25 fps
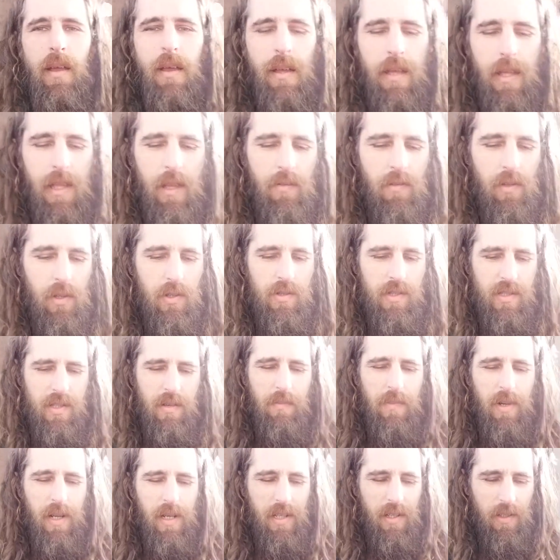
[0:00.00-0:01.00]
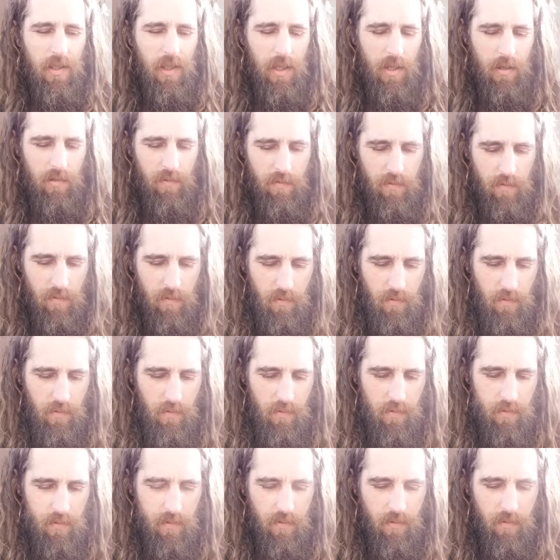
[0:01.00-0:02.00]
You ever lose somebody you love?
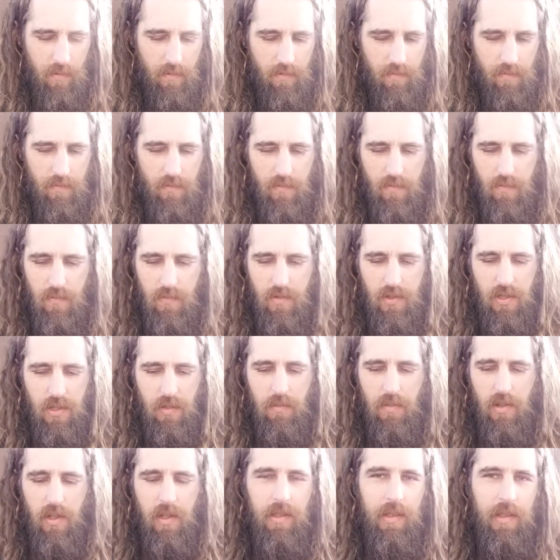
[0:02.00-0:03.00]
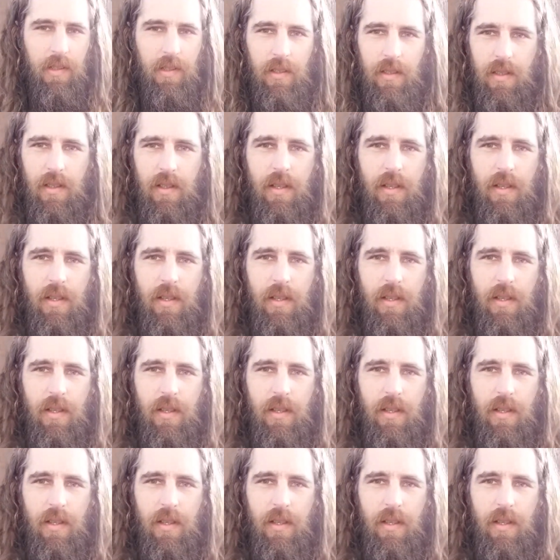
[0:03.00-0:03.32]
Somebody